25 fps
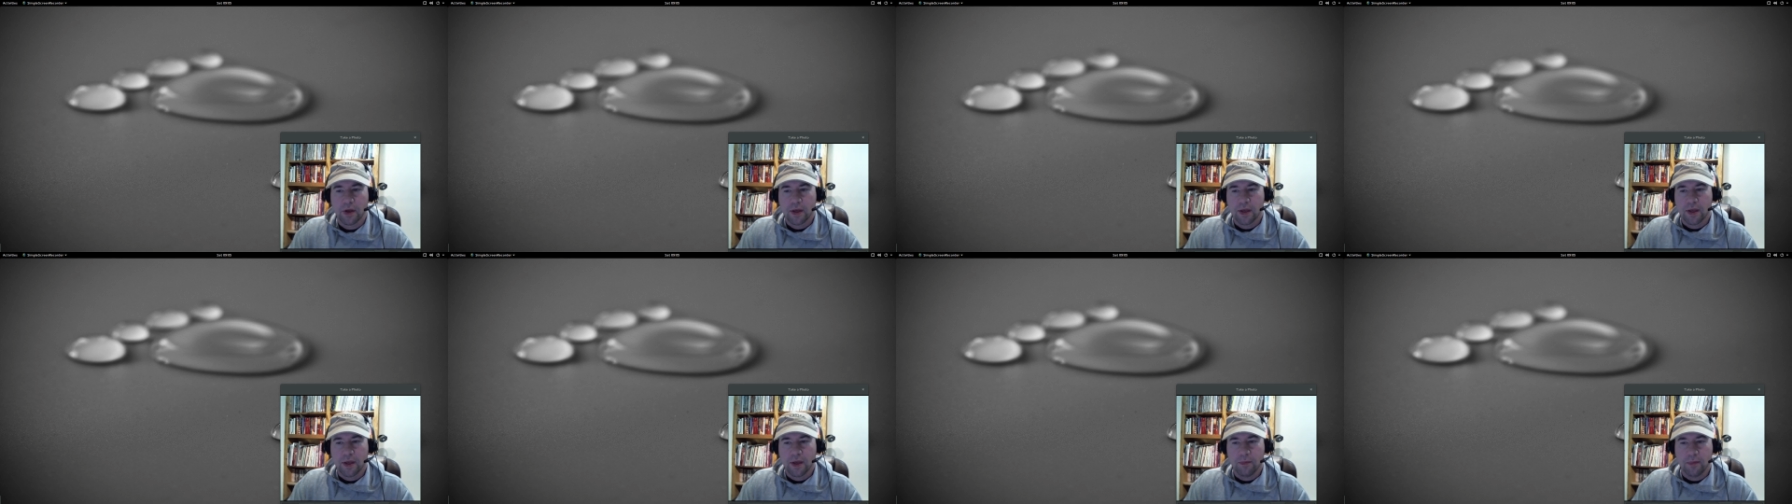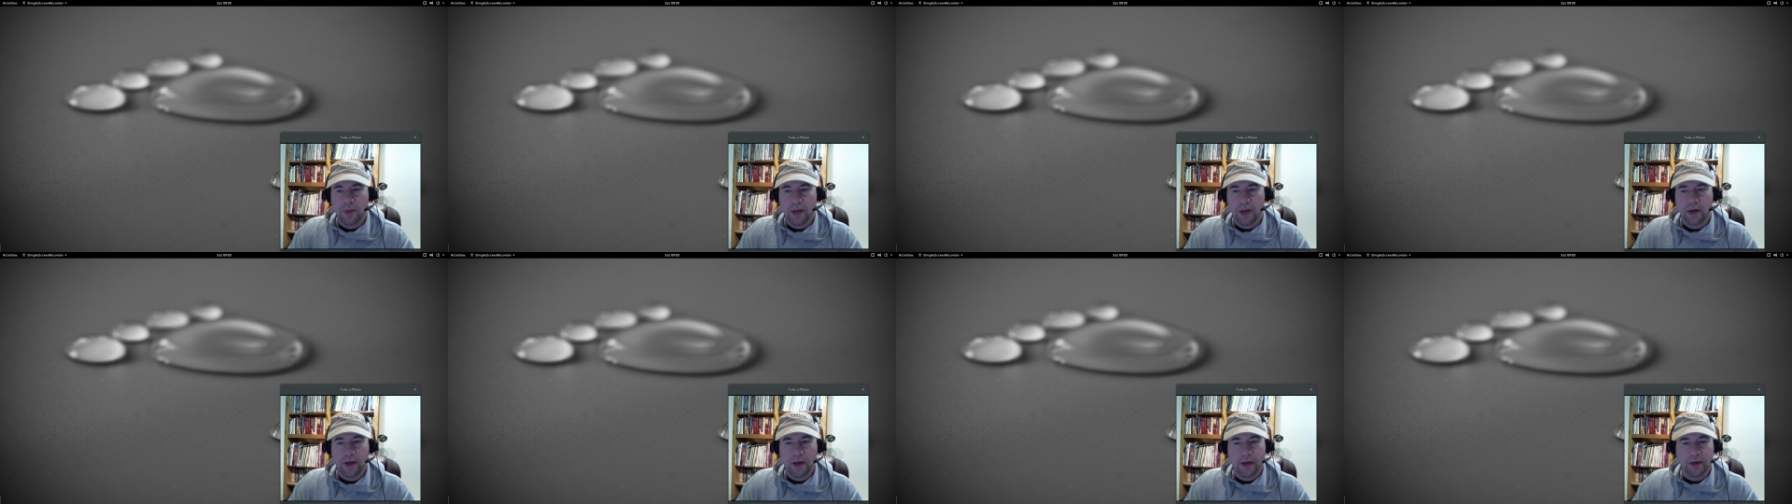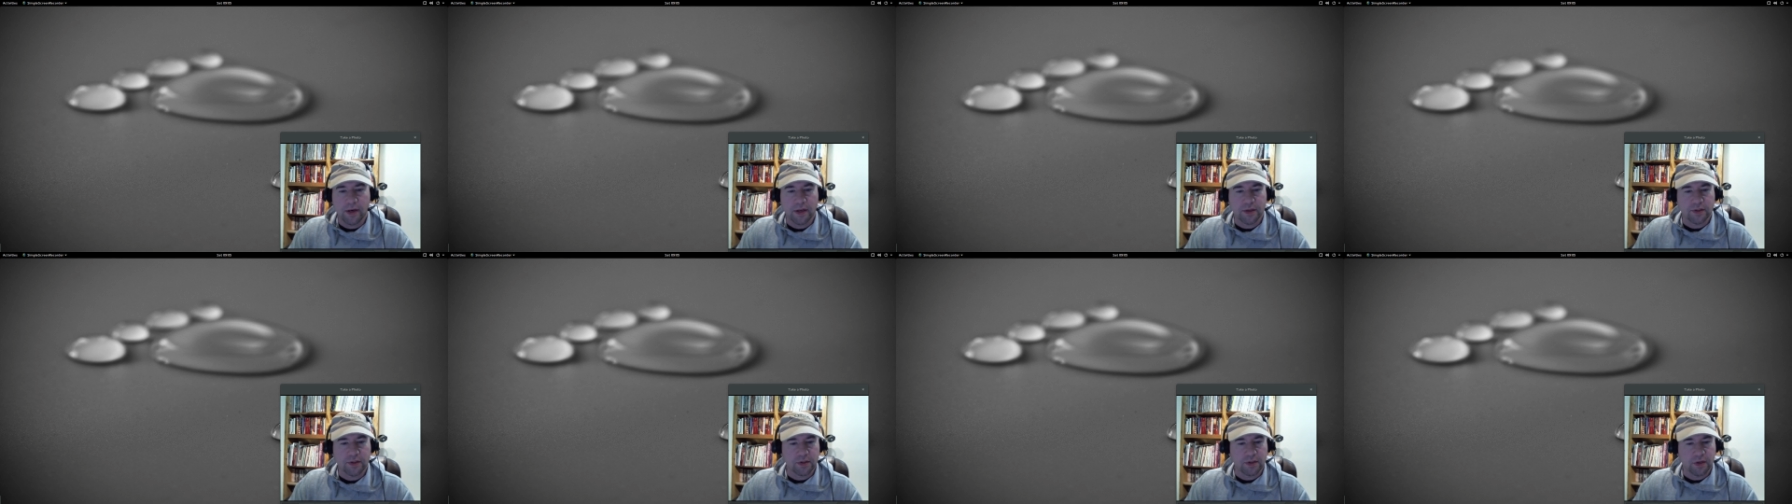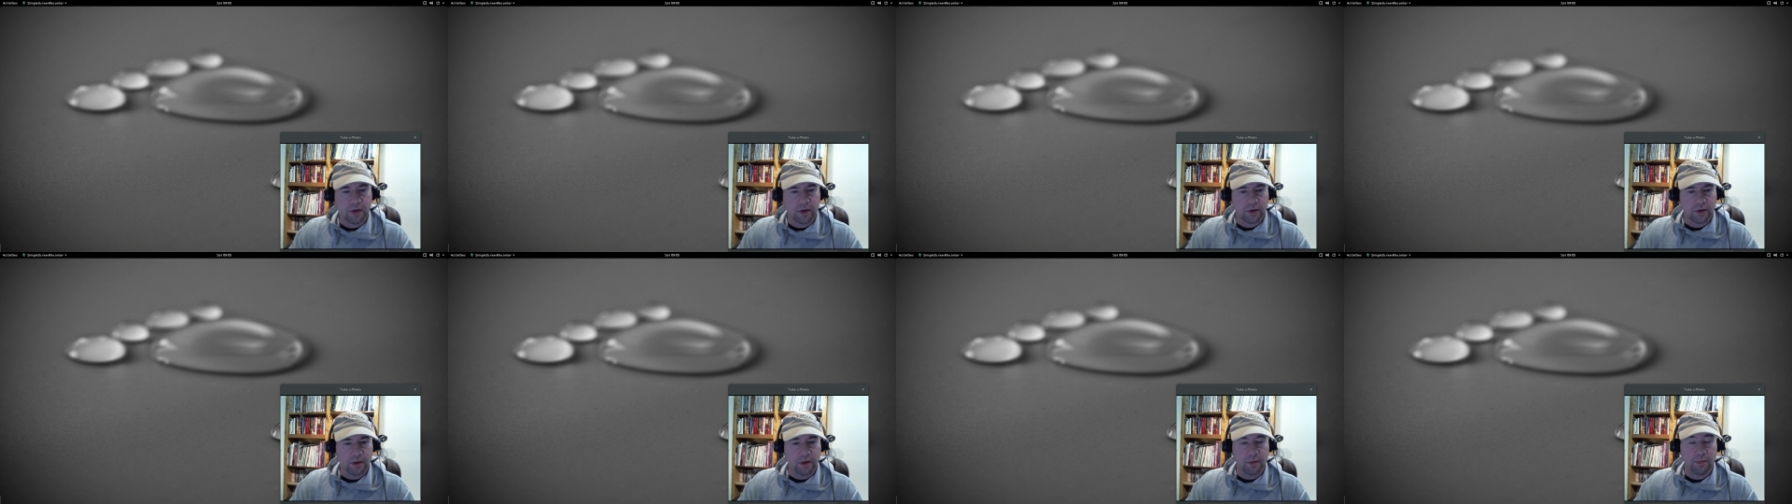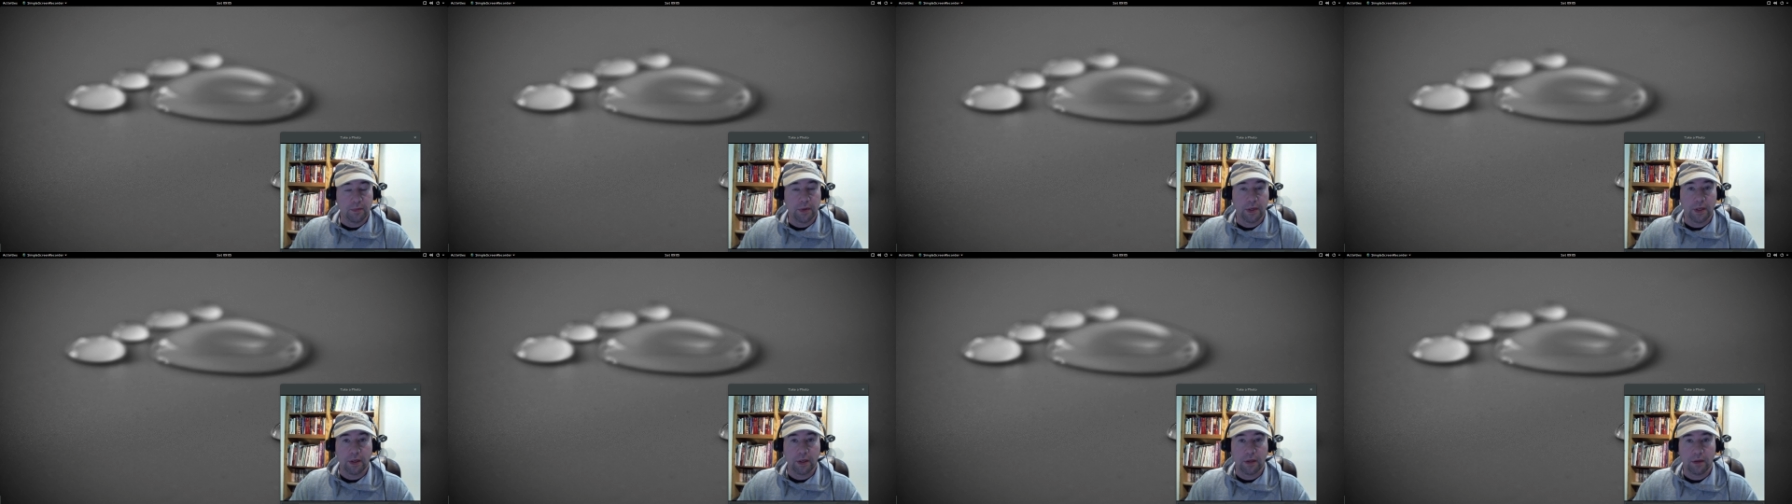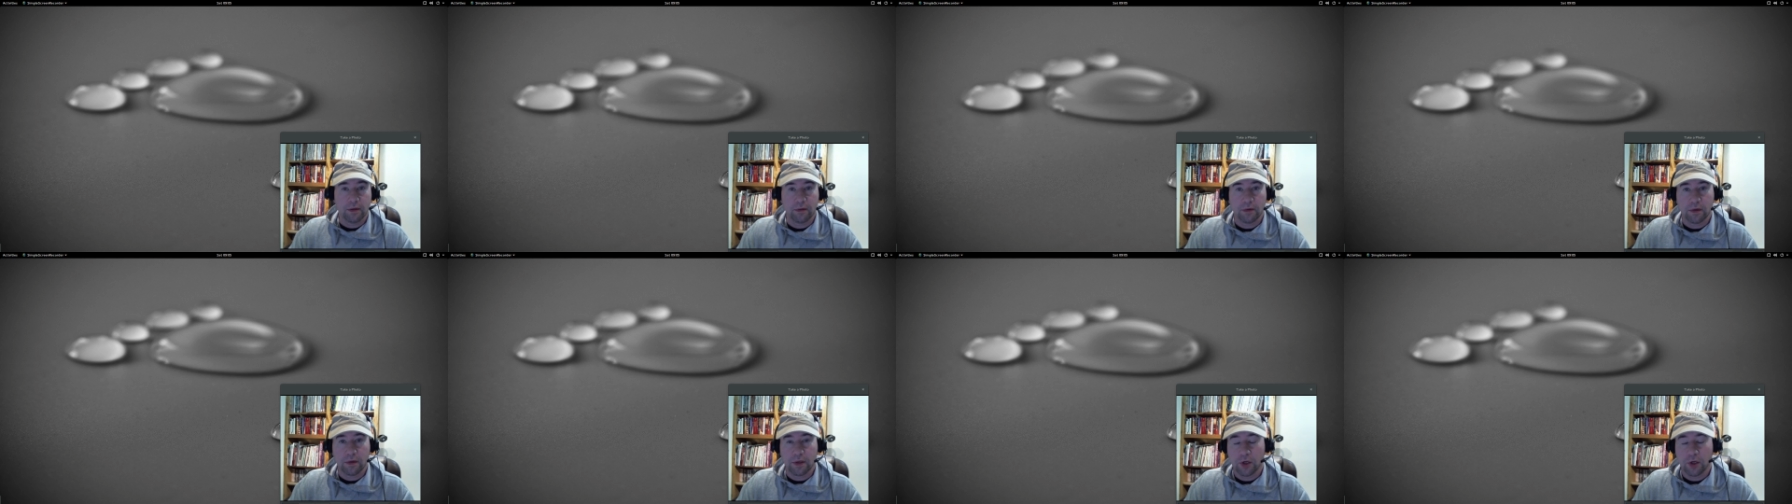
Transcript: it may not necessarily be